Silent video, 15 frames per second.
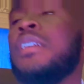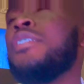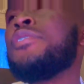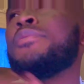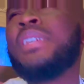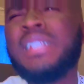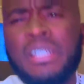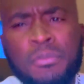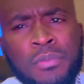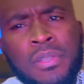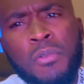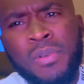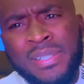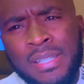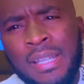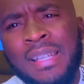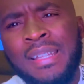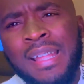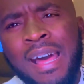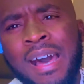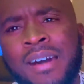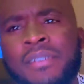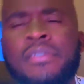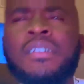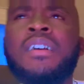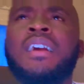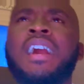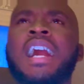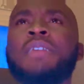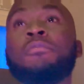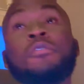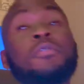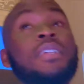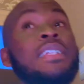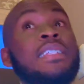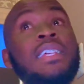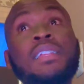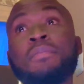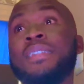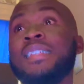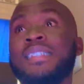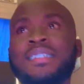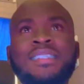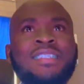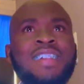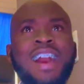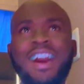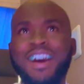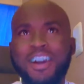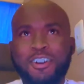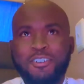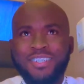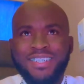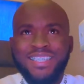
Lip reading: So I studied with the ones that I love. I'm doing internal medicine now.